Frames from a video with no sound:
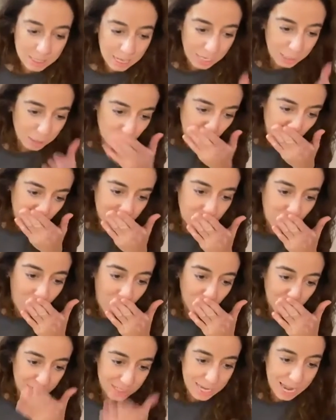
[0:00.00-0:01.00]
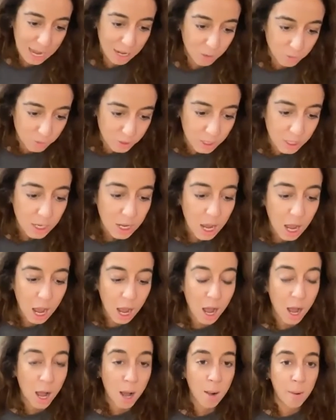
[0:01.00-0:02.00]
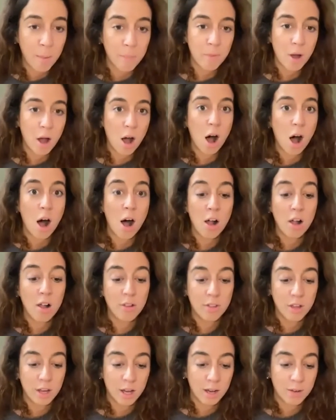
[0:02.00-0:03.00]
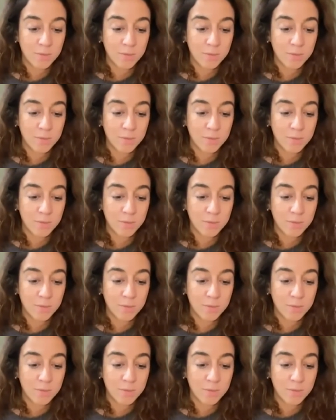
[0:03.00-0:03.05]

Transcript: too much calm it down. All the